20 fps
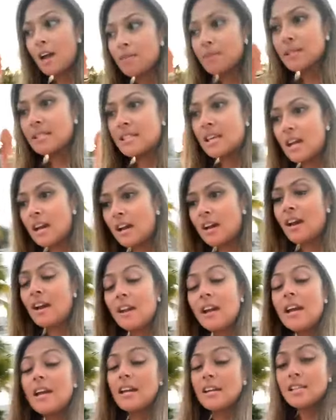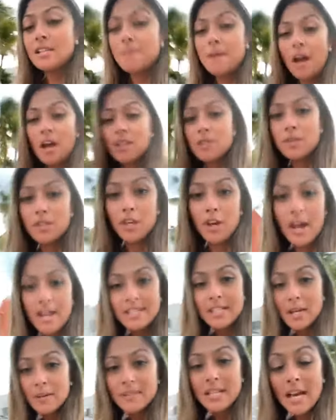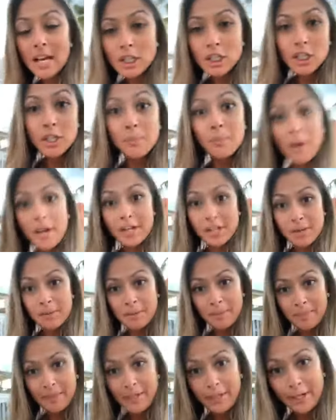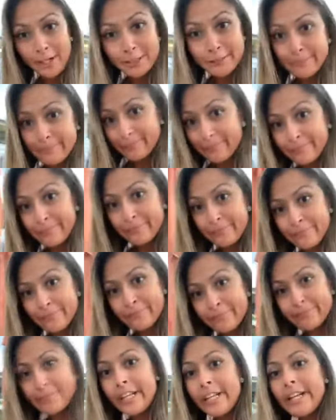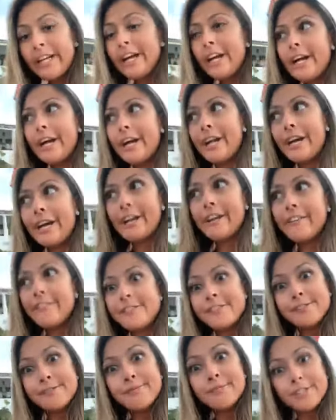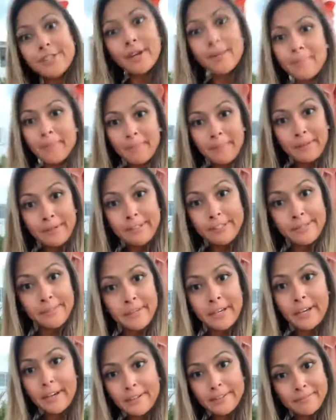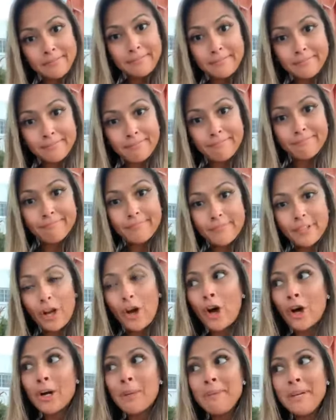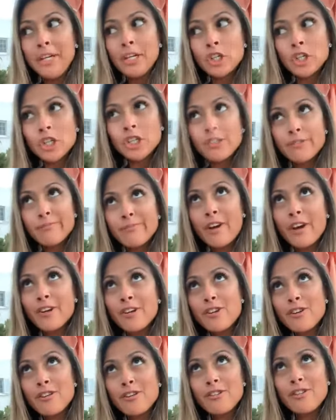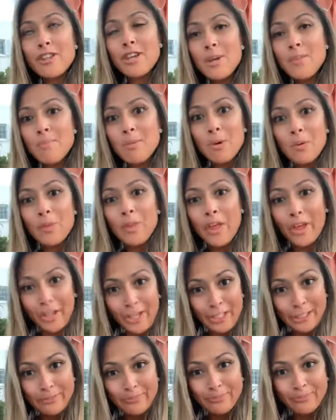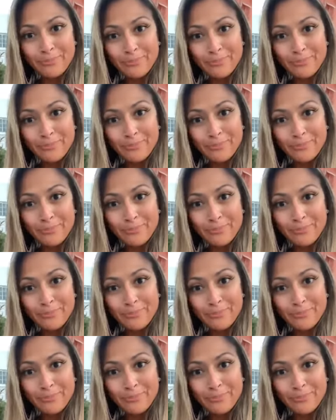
I was, uh, to be honest with you guys, I was actually pregnant with Peter. And this is where John proposed to me at. On a beach, under the moonlight.